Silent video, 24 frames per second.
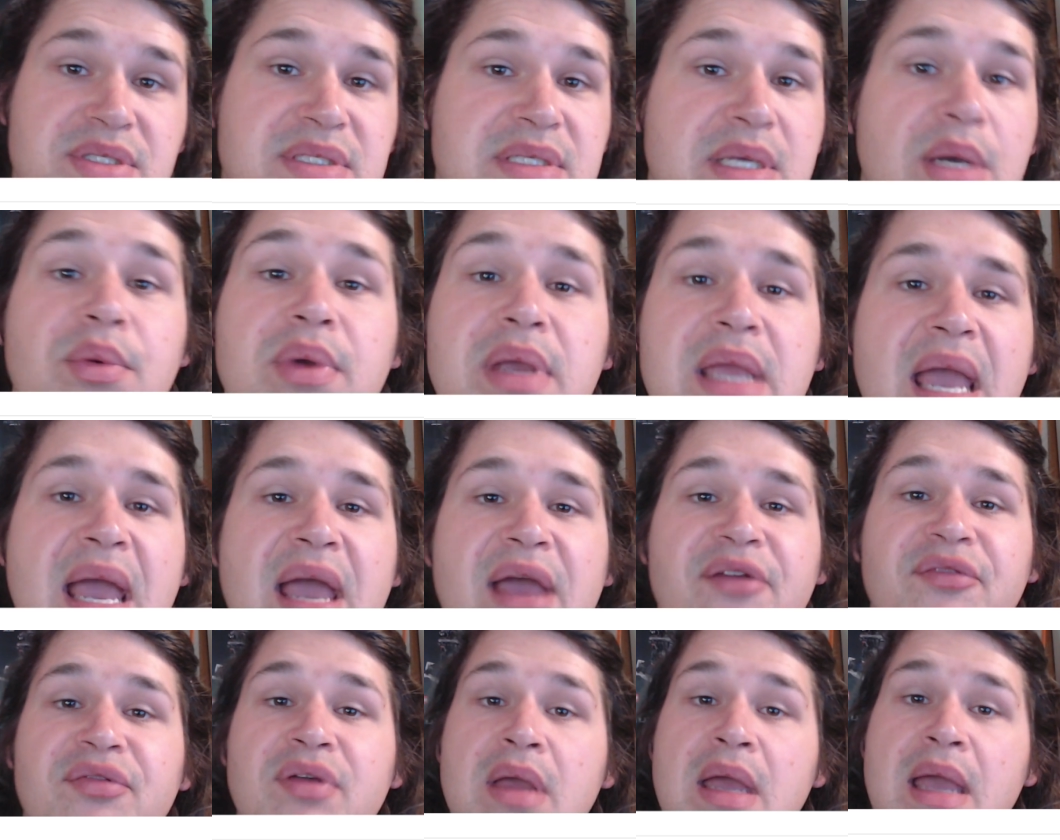that we
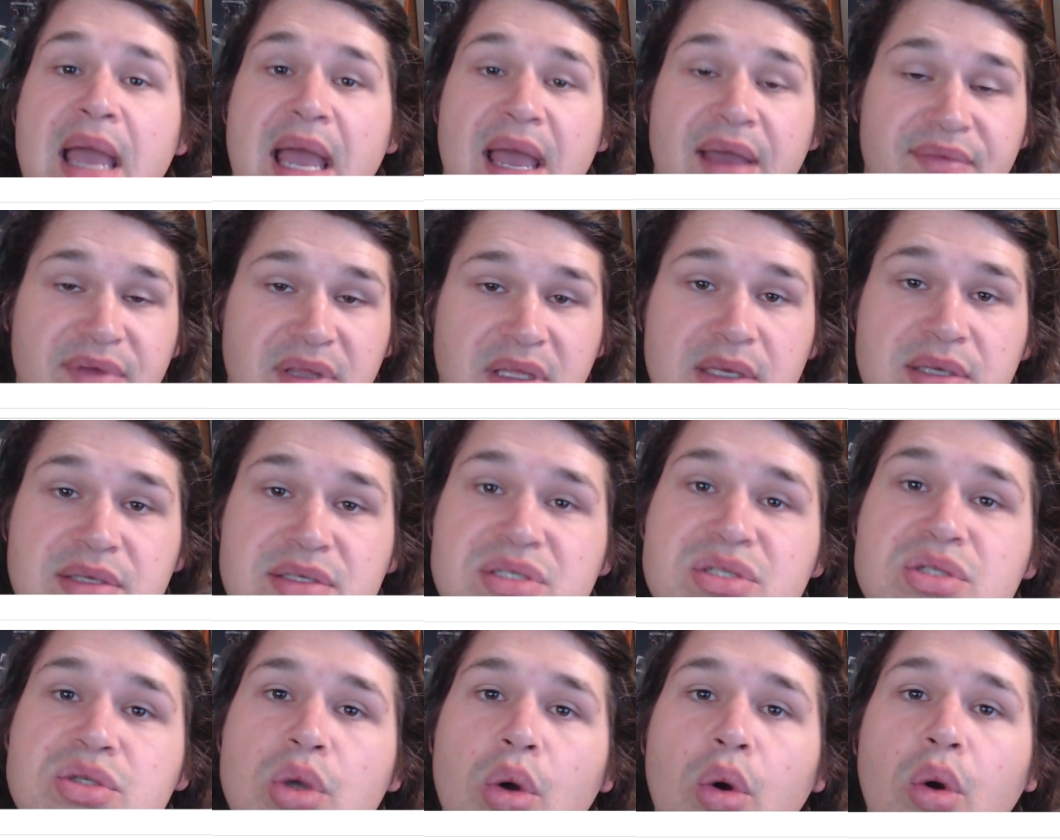have having a
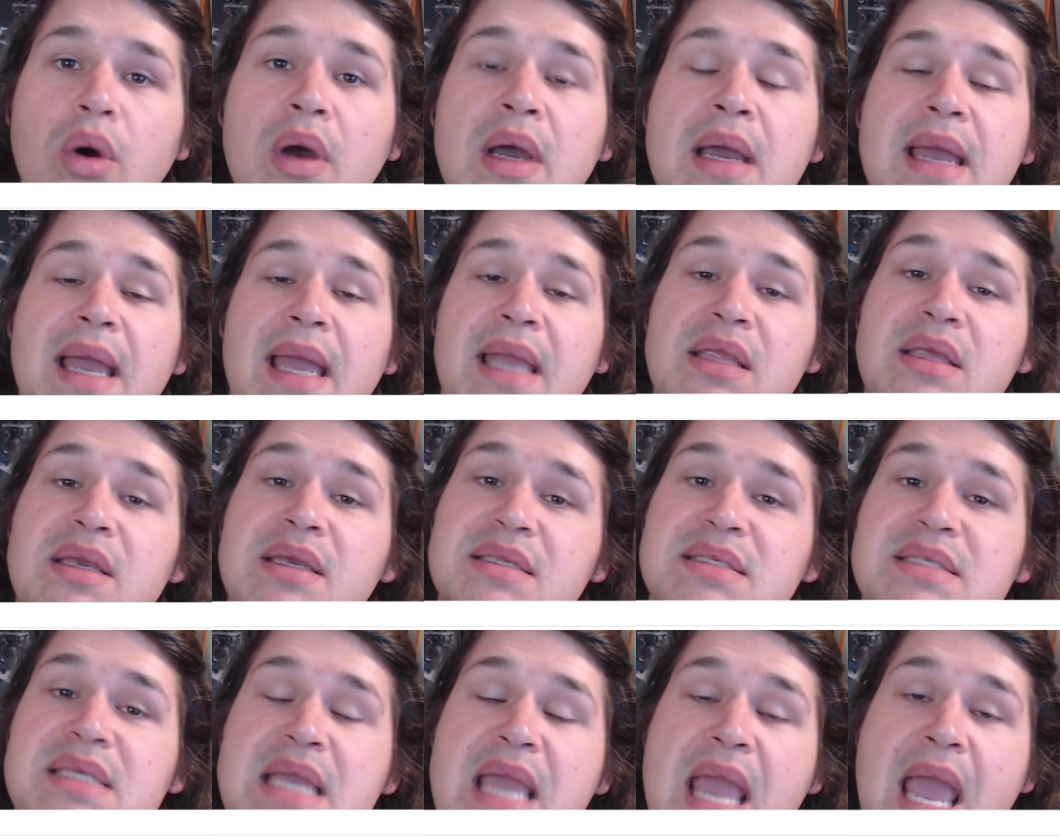store. And you can
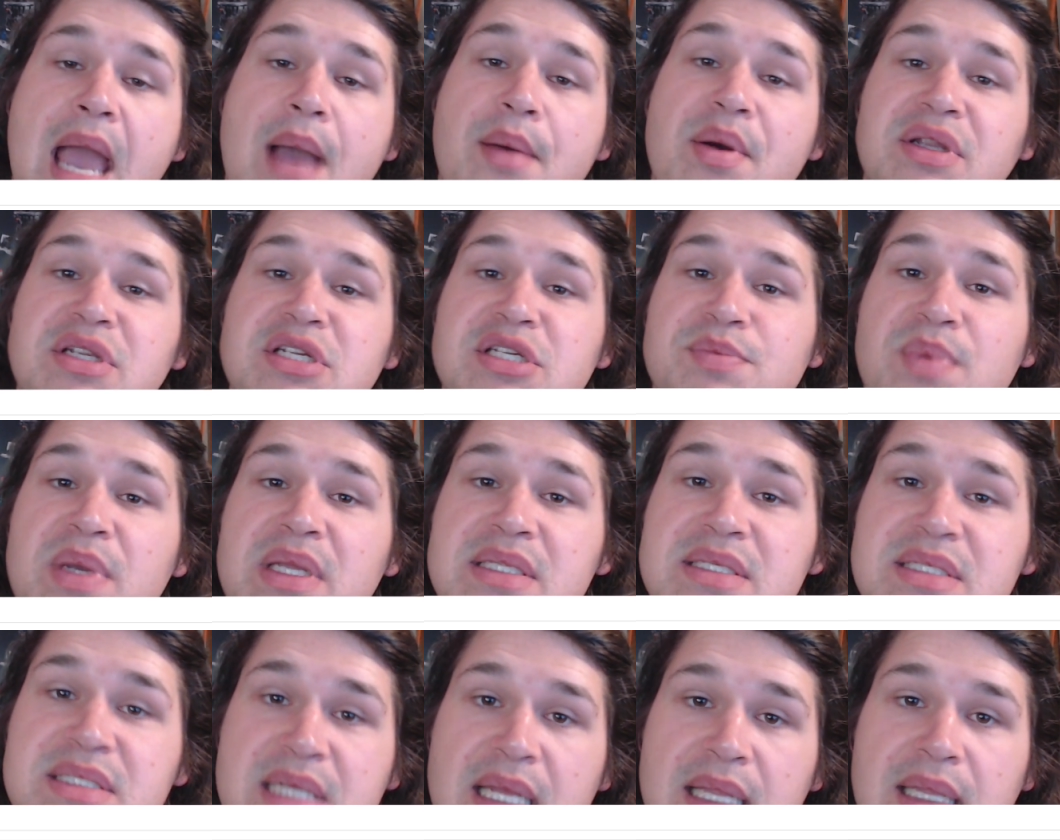see how much has been
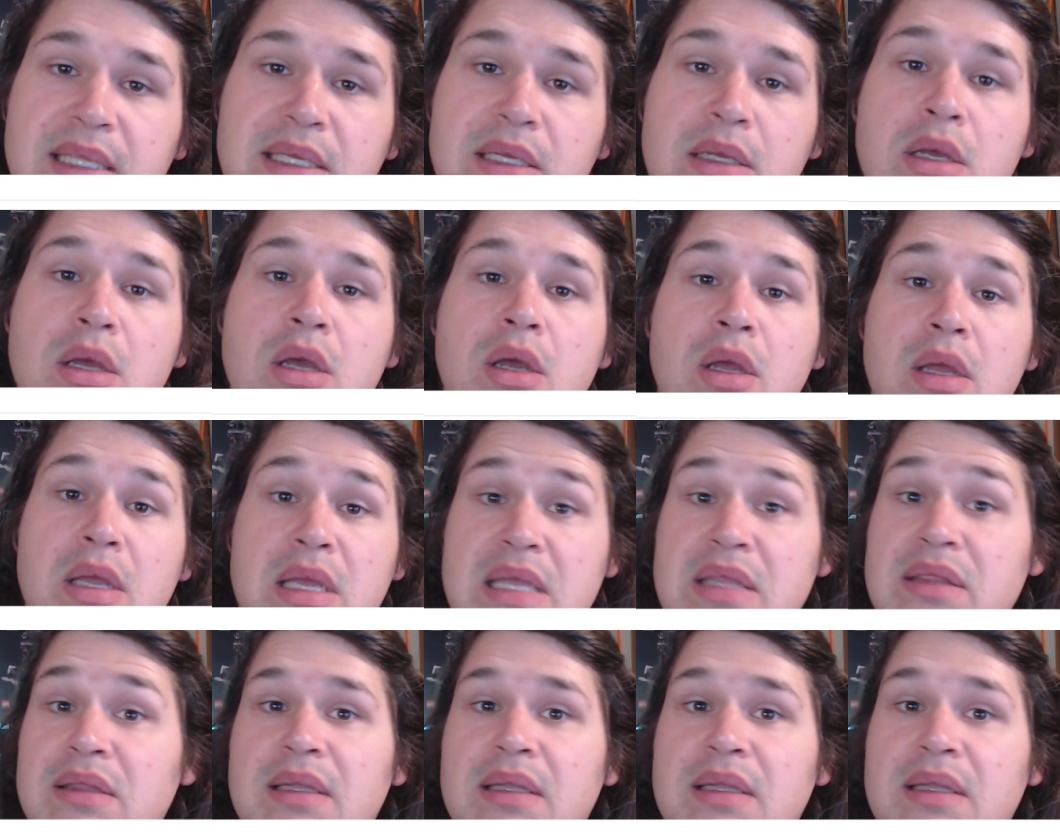selling in the